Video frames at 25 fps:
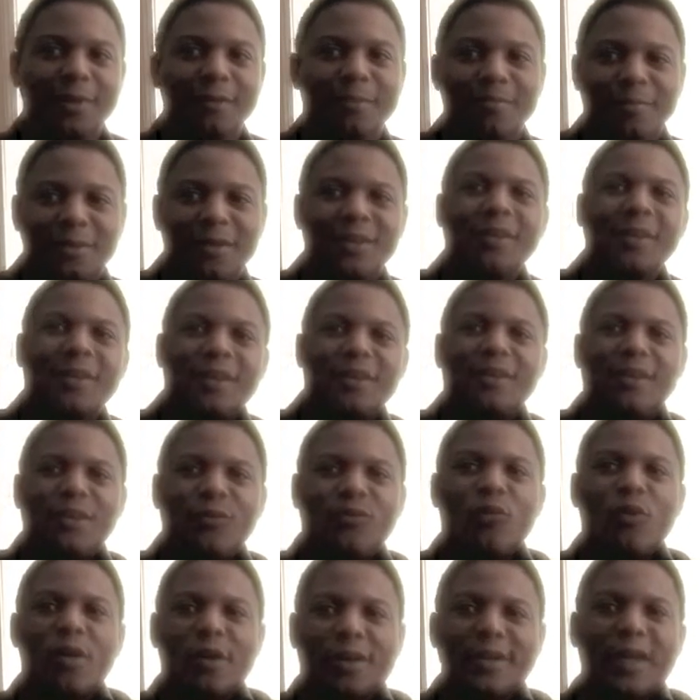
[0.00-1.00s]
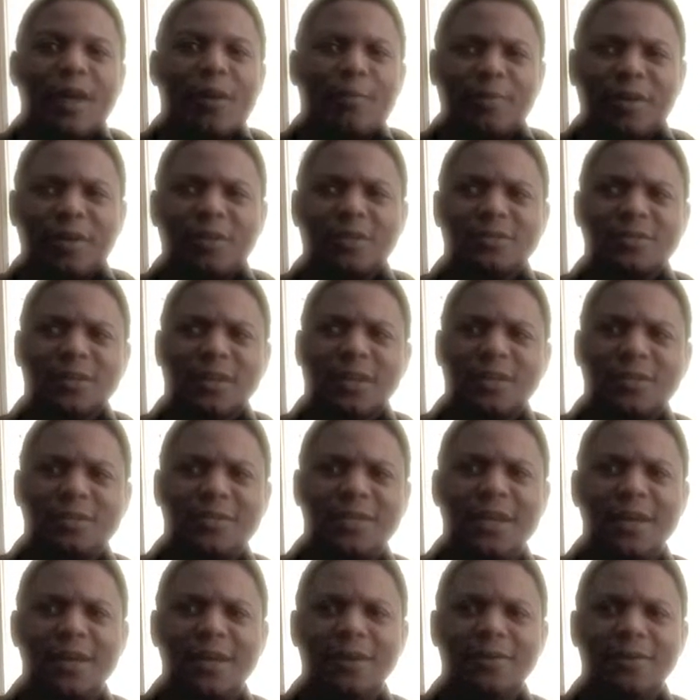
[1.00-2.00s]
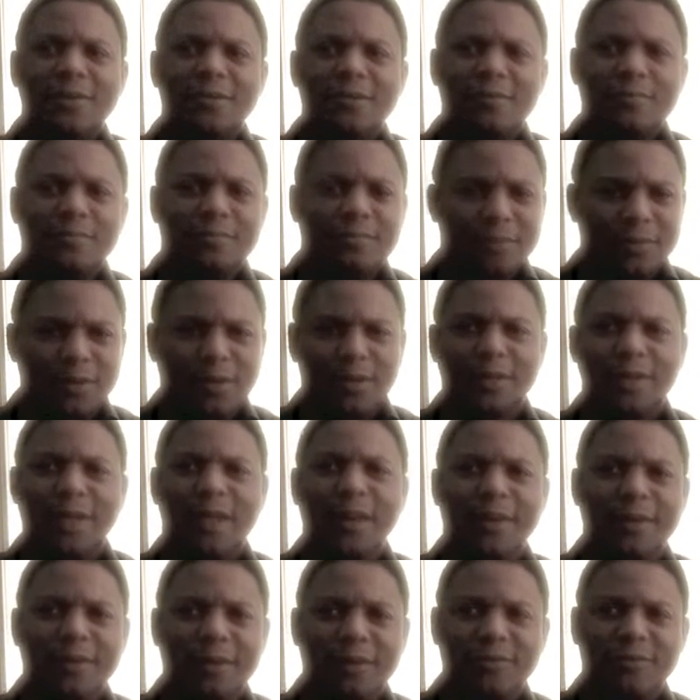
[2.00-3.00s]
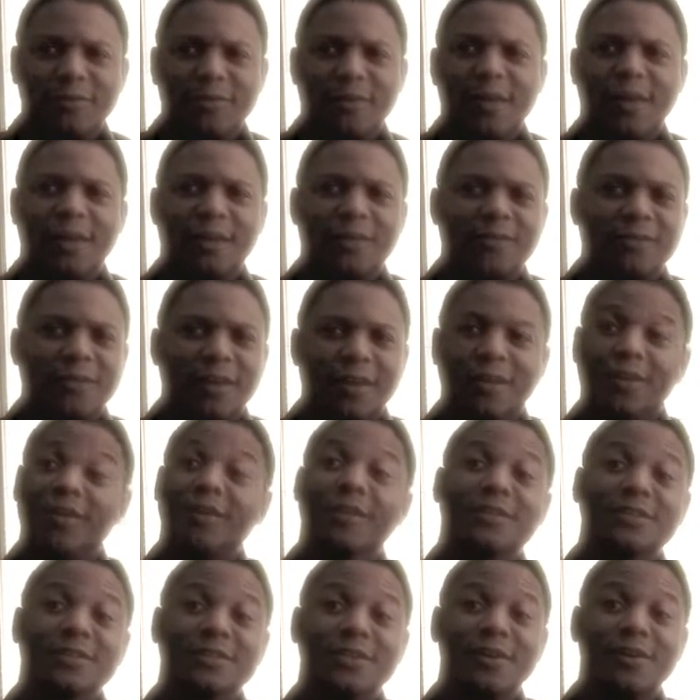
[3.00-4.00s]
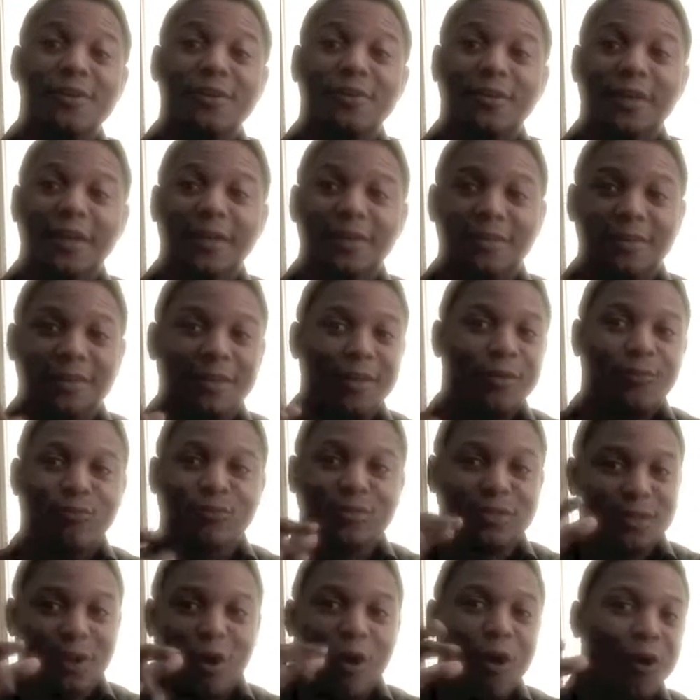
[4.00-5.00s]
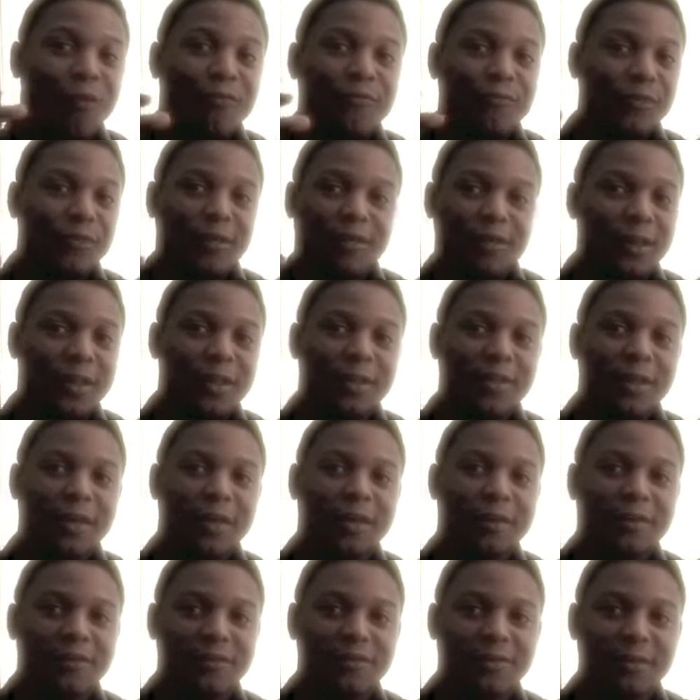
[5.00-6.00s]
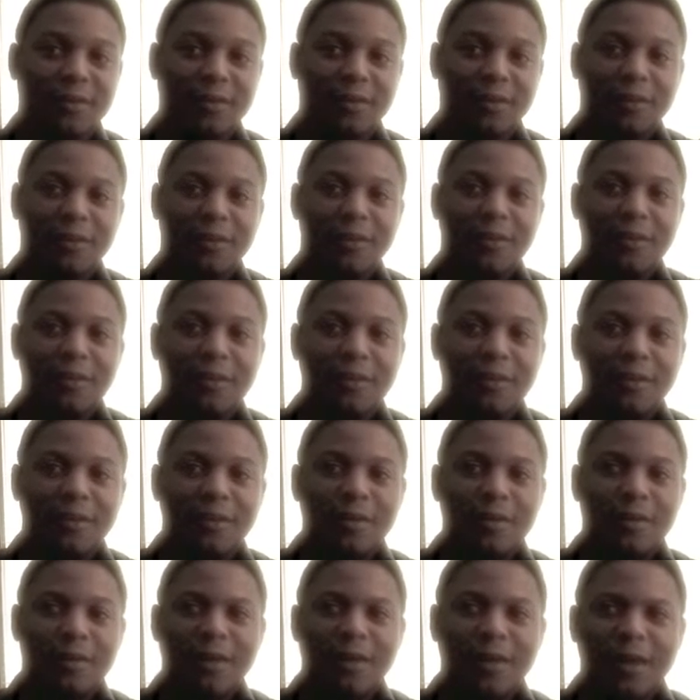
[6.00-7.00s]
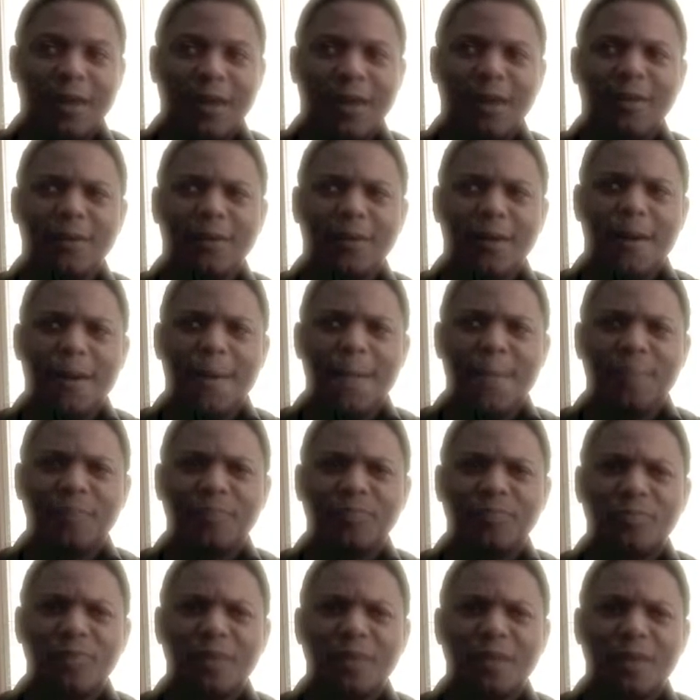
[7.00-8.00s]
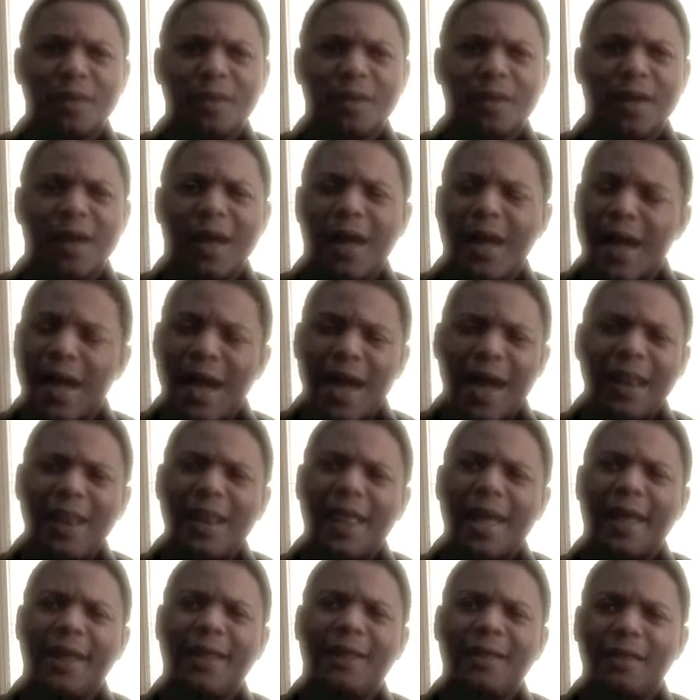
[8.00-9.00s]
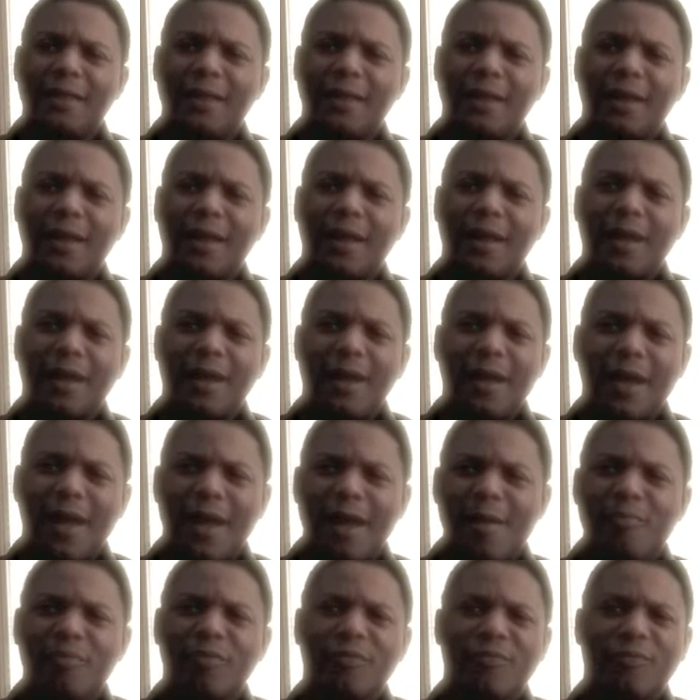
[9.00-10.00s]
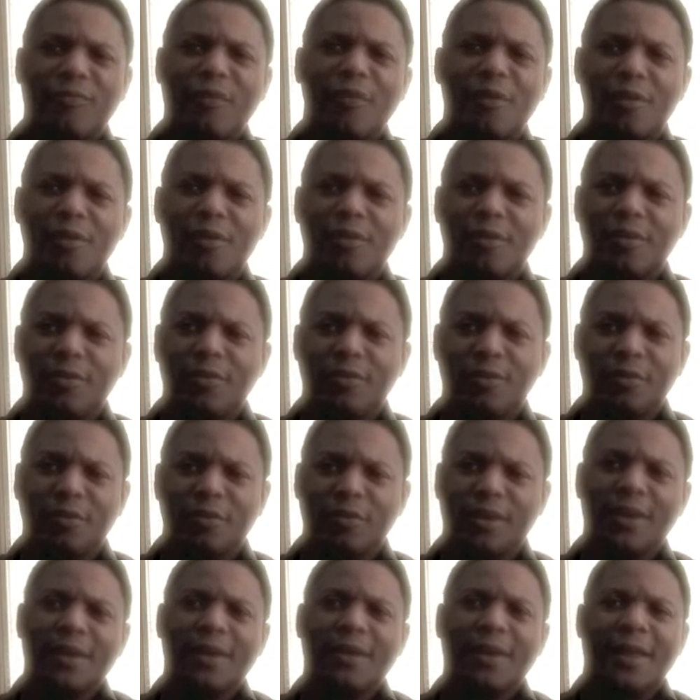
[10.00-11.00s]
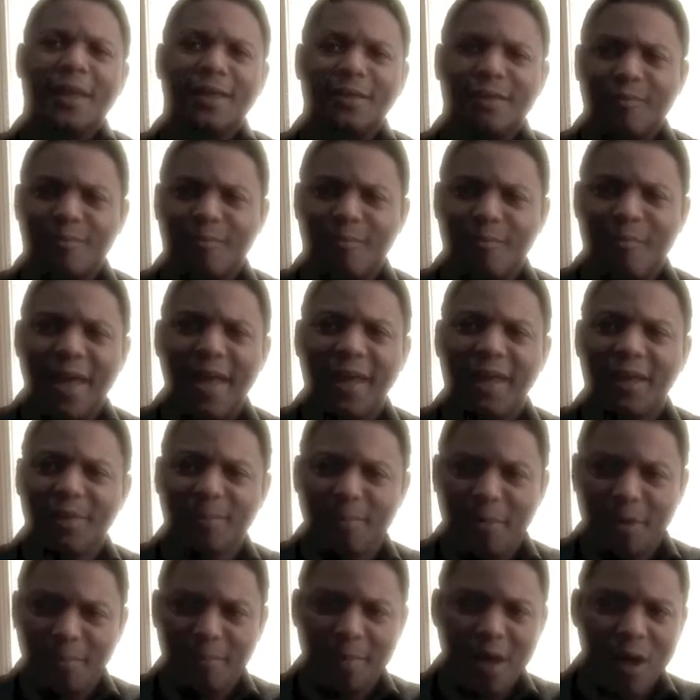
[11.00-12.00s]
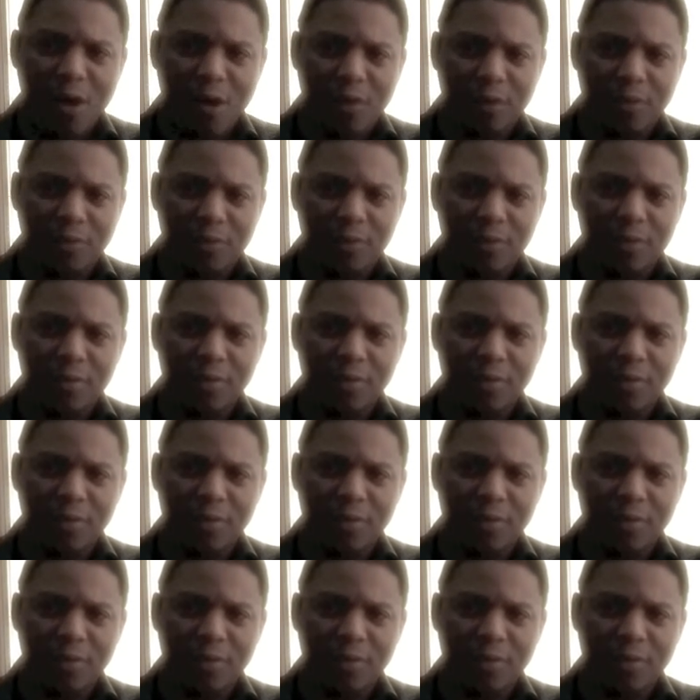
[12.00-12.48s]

But it worked out, because Ted looked at it yesterday and he said he couldn't tell that it was off or anything to sync. And I prefer getting that mic in my mouth